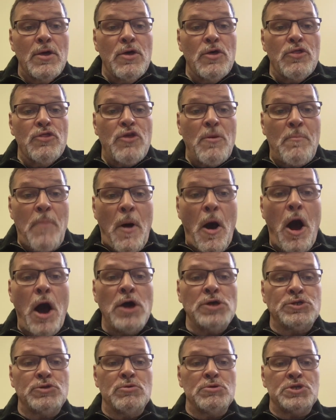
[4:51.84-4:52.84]
The
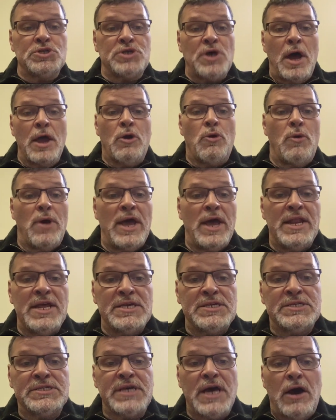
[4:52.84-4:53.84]
Pastoral Cycle in
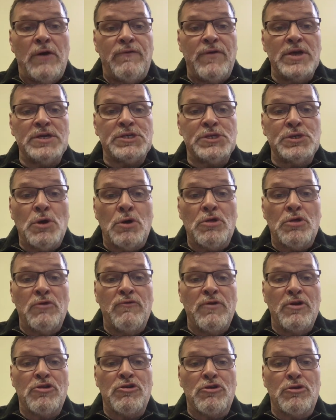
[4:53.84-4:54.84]
itself is not
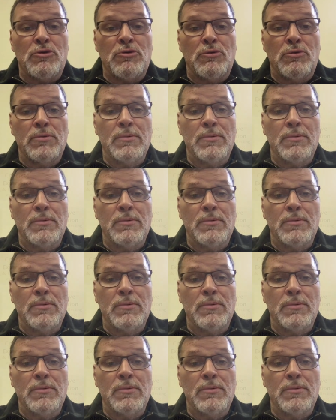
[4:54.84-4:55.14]
original.